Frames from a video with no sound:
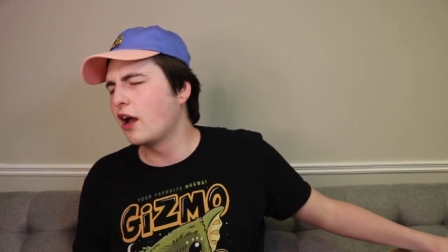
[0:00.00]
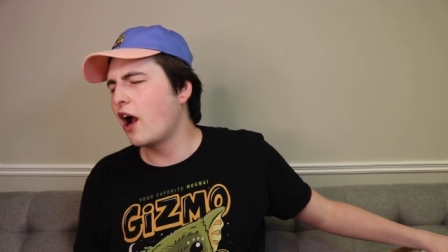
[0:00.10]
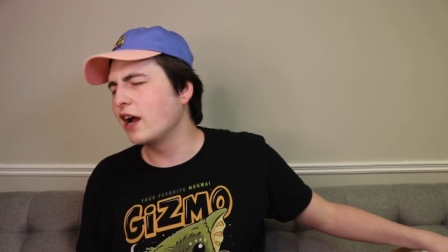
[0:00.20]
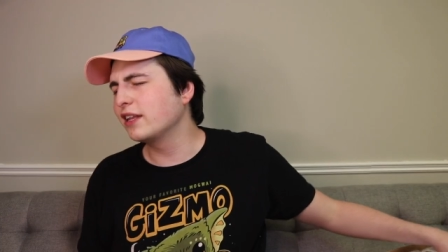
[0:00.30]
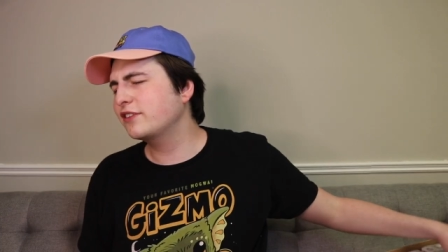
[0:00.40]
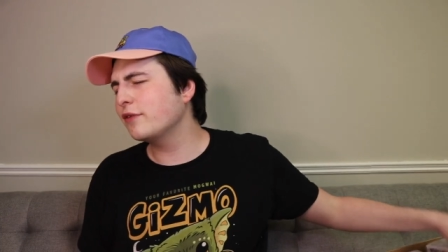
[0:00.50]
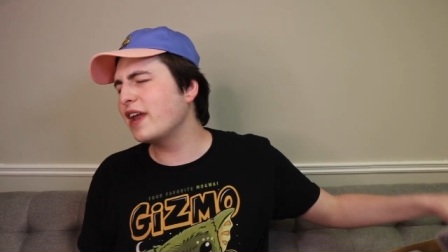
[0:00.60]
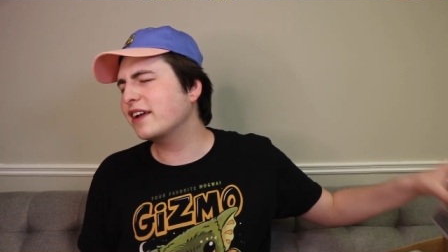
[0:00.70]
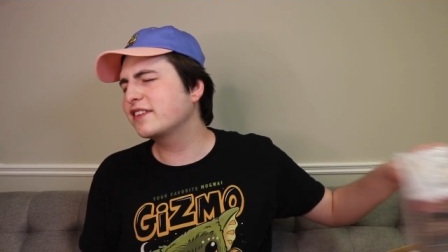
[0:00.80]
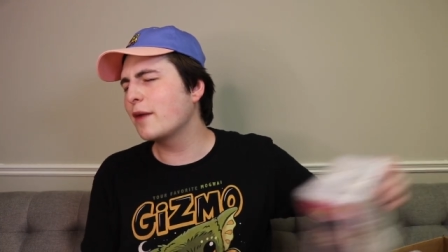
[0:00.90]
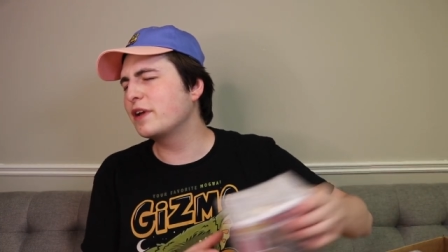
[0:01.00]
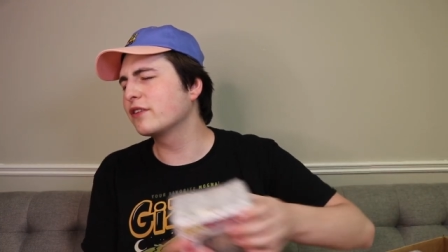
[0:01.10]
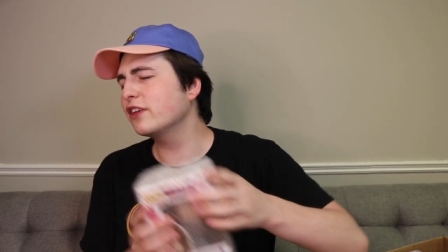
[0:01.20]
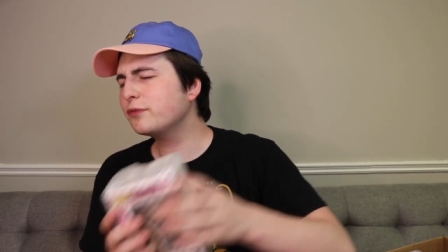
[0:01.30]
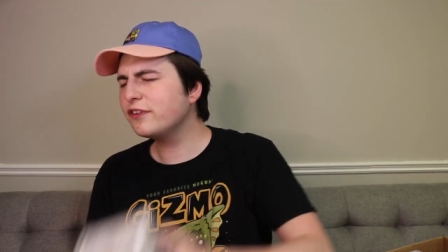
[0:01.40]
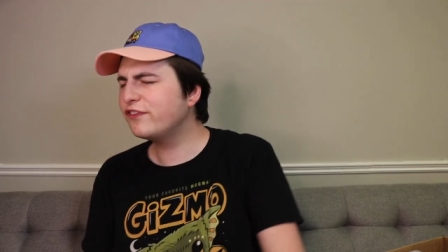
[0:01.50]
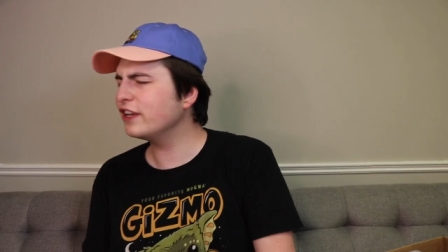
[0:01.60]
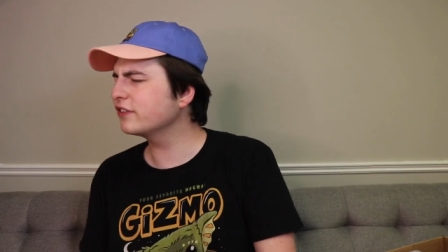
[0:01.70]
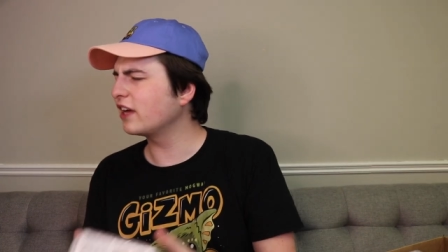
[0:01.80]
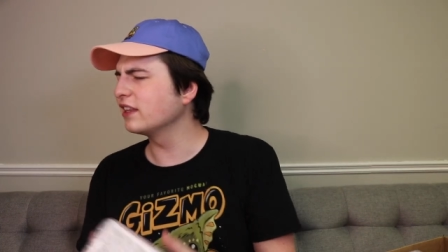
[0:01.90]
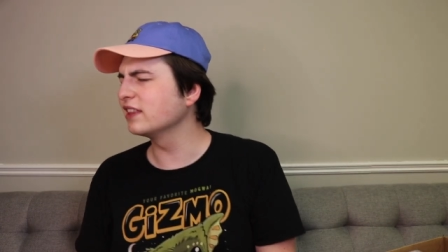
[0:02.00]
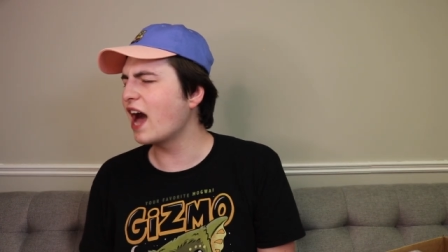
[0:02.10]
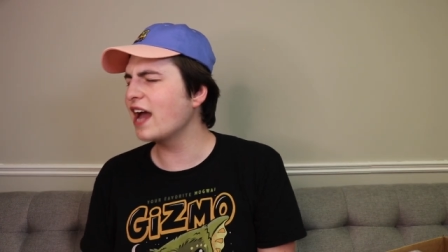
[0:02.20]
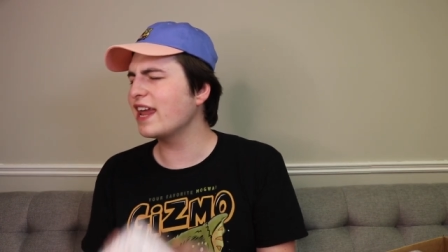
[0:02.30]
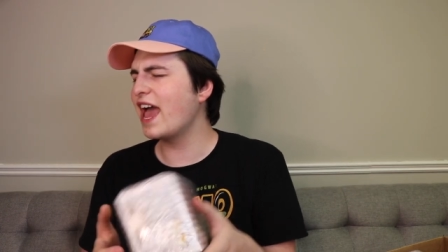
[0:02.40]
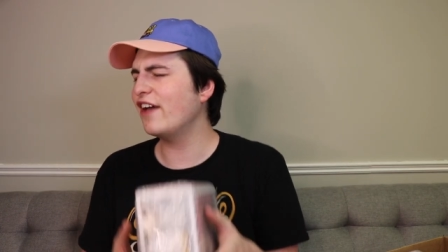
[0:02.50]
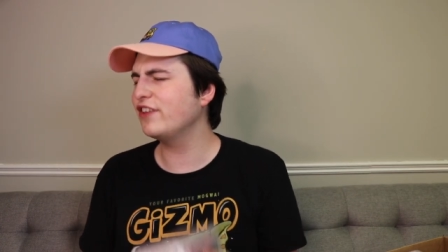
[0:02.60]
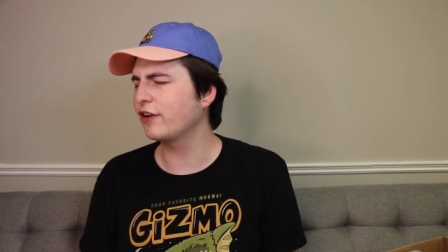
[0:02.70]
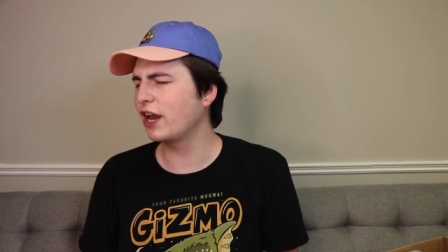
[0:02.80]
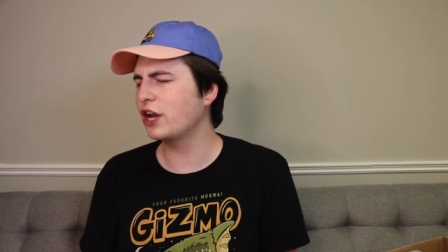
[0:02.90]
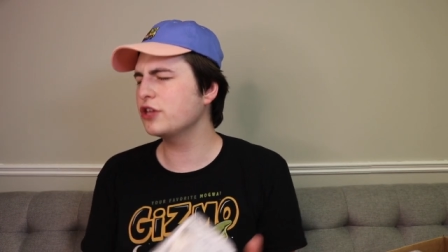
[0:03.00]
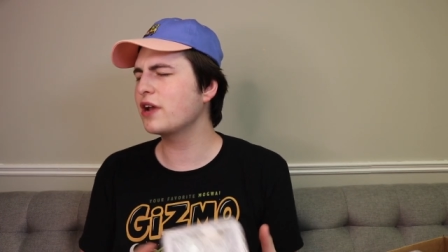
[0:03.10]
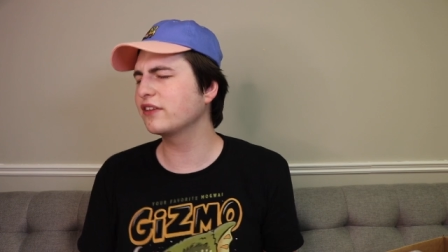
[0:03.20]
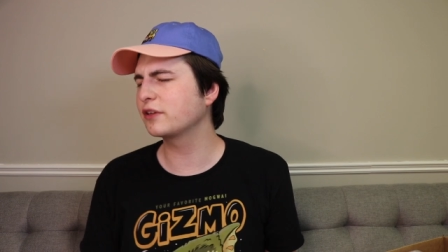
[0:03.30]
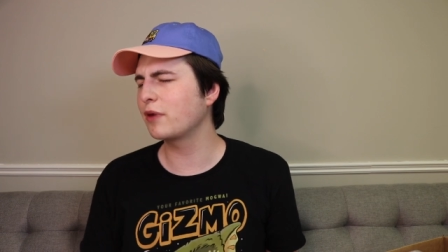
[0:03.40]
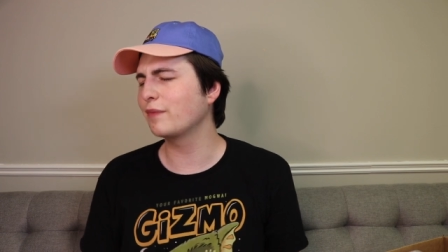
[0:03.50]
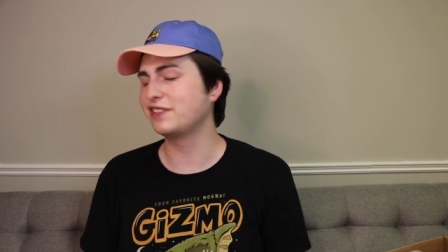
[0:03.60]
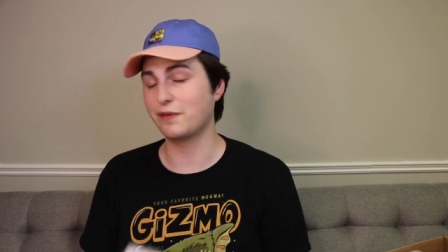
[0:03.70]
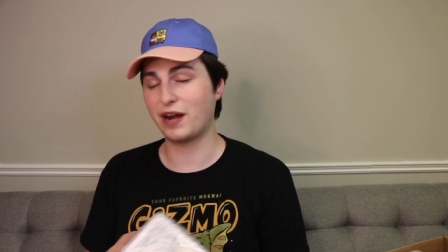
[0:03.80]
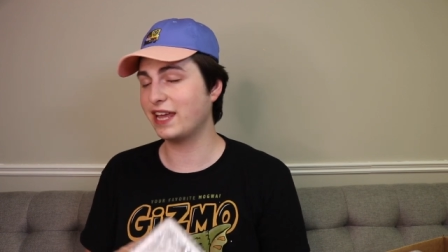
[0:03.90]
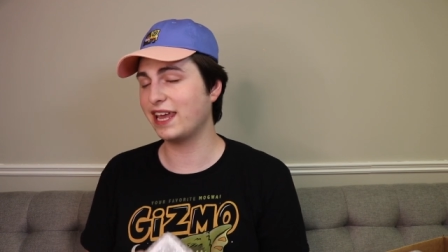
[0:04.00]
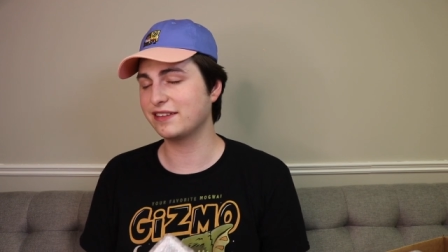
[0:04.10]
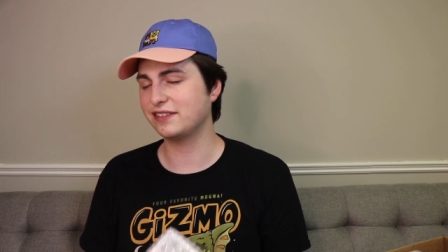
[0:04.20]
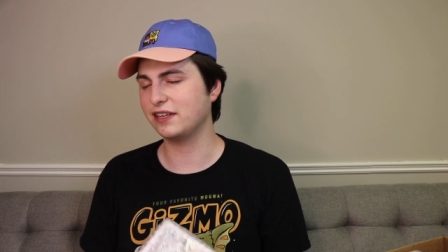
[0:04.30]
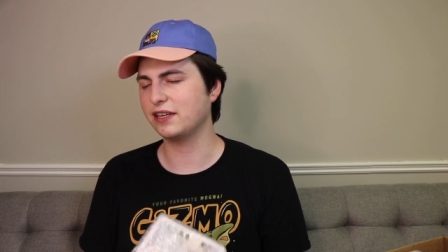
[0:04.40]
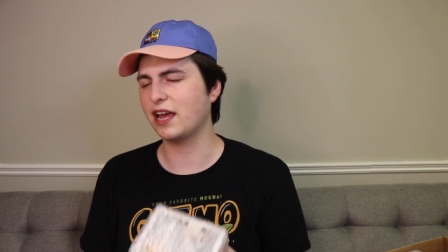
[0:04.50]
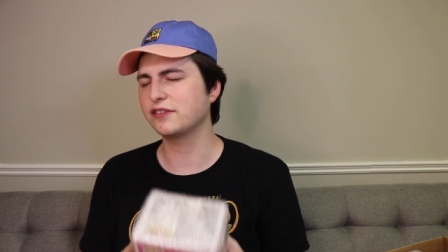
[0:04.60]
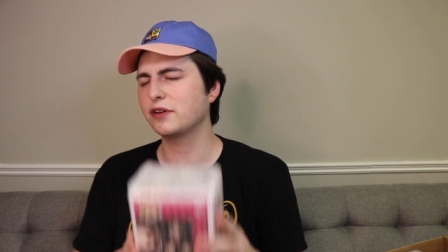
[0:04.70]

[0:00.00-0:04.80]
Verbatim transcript: All right, let's go next up here. This one feels a lot heavier, and I know you guys can probably see it, but I can't see it yet.